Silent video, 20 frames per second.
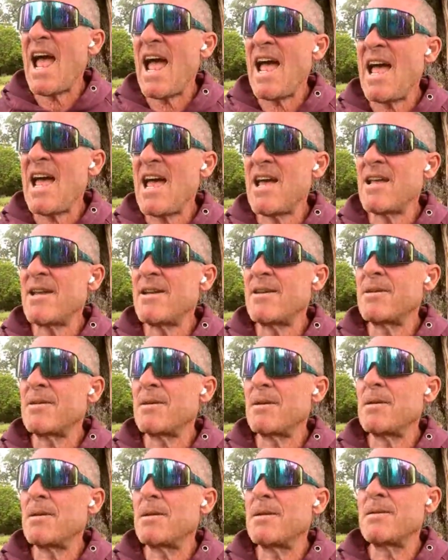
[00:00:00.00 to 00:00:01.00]
and
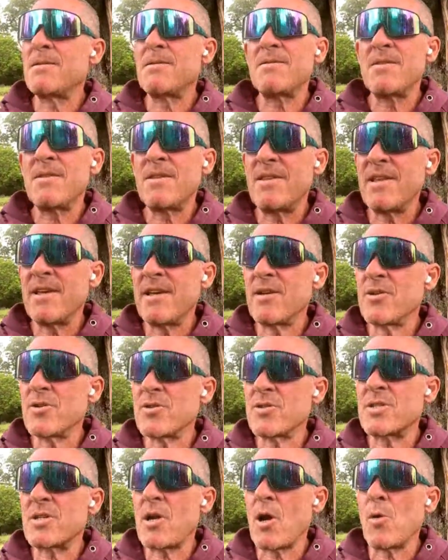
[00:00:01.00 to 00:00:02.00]

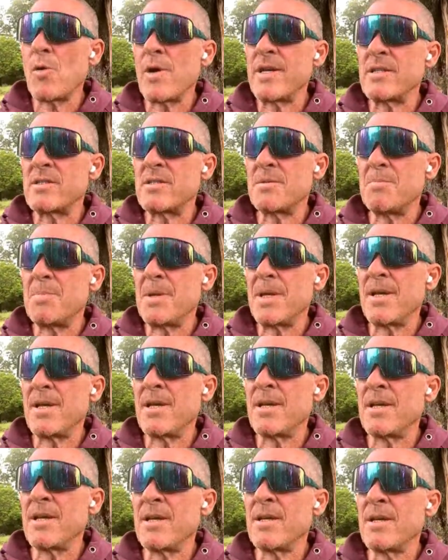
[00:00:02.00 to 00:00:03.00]
there's going to
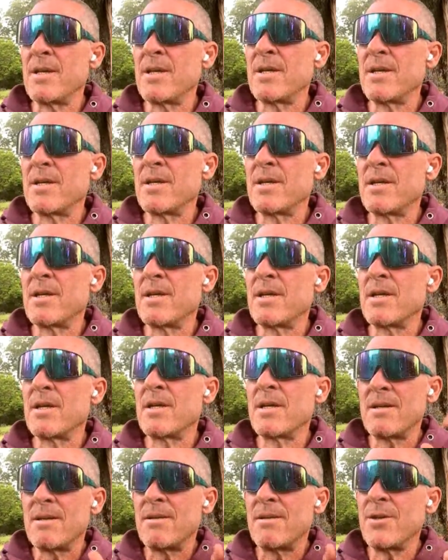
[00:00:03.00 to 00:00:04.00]
be
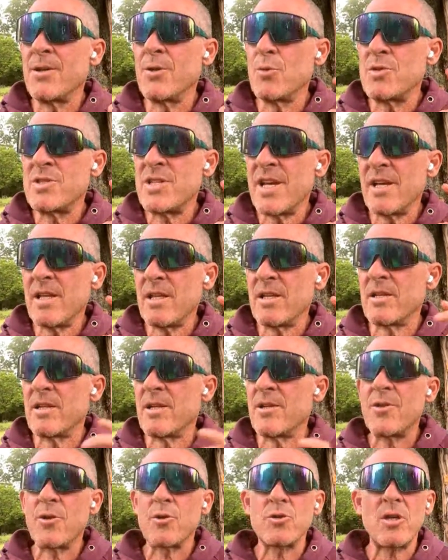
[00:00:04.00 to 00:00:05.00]

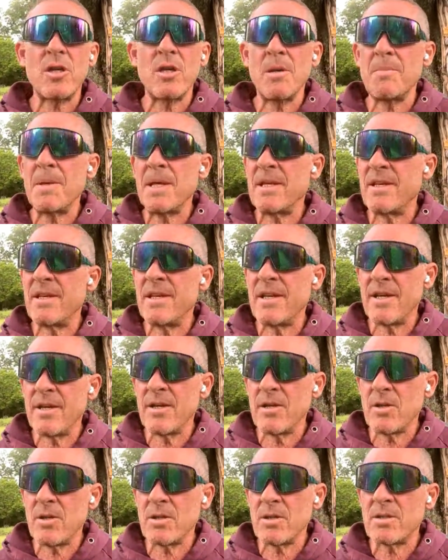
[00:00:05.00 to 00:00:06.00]
utility. There's going to be
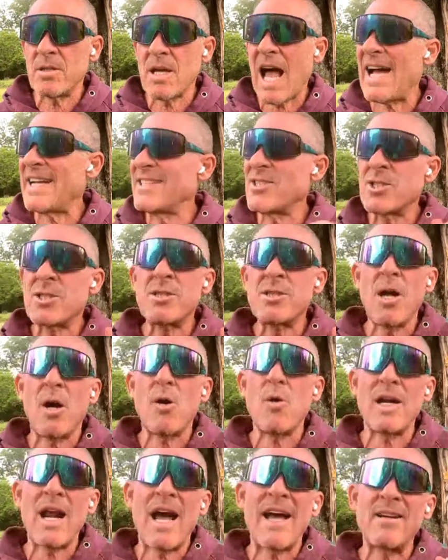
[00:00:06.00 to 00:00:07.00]
yield. I just
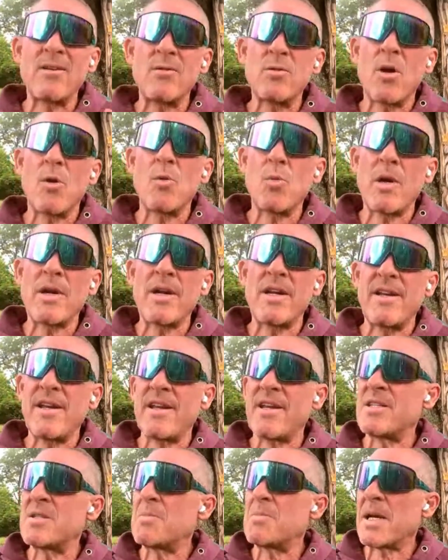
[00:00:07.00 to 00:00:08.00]
know it. I don't know what it
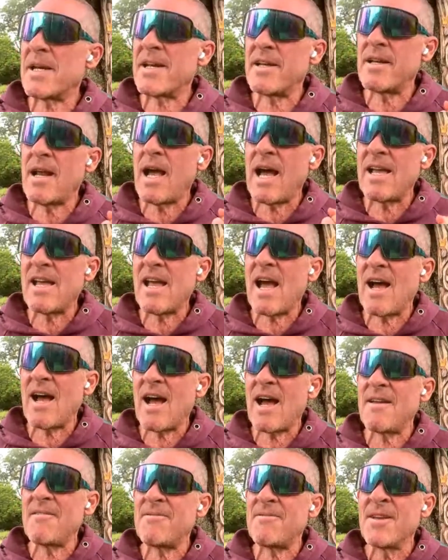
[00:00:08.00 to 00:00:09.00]
is, but
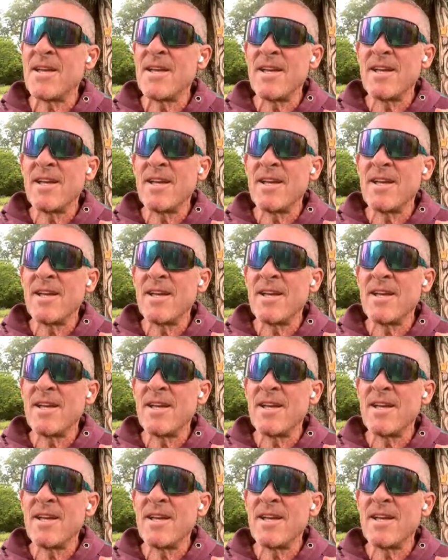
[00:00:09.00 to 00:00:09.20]
I've